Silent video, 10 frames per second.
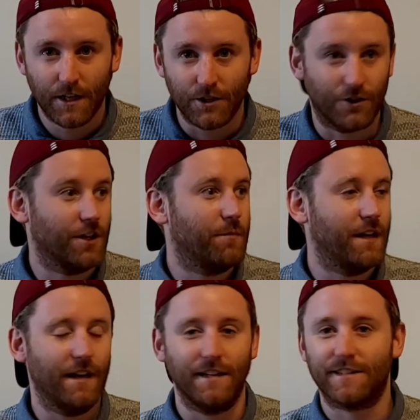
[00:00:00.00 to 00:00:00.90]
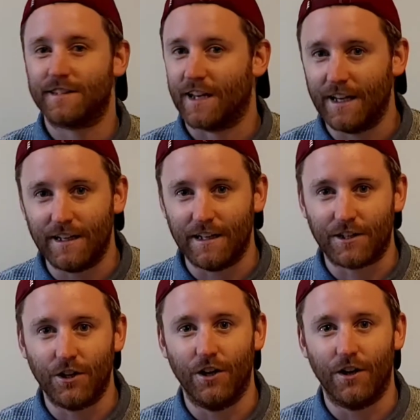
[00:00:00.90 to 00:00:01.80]
you're going to be insanely
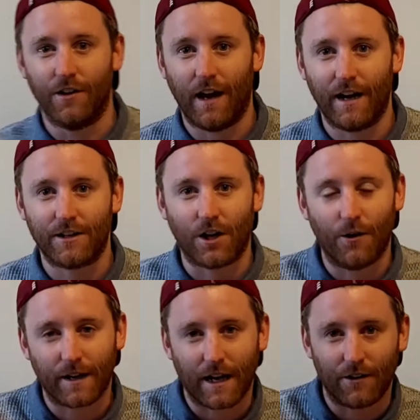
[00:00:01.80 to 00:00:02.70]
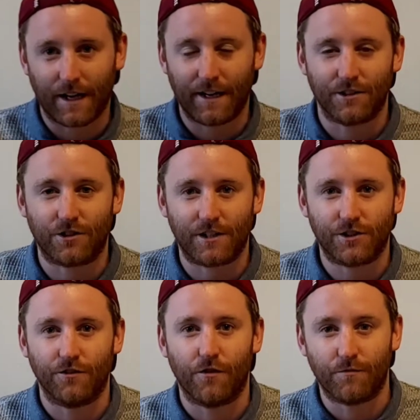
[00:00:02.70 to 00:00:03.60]
good at going out, getting
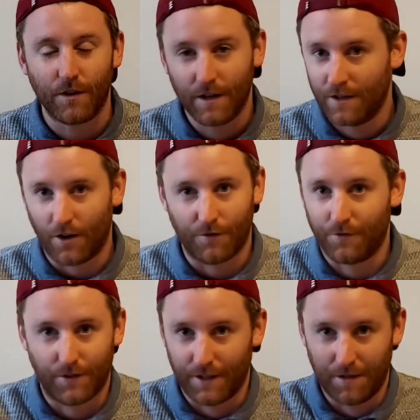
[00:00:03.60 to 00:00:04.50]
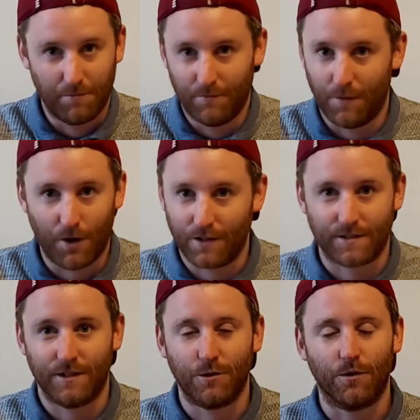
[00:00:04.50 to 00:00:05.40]
attraction off of the
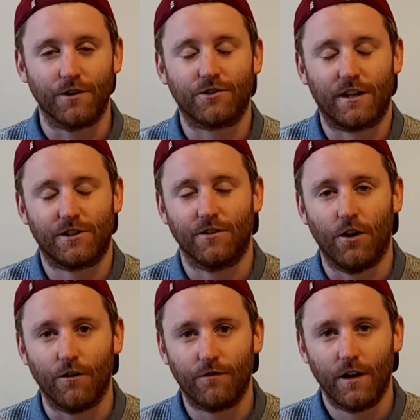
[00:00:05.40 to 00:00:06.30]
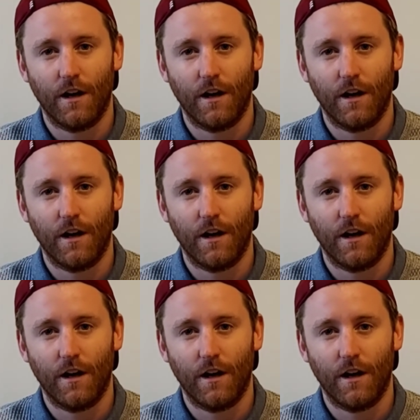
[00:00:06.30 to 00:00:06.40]
person that you want attraction of,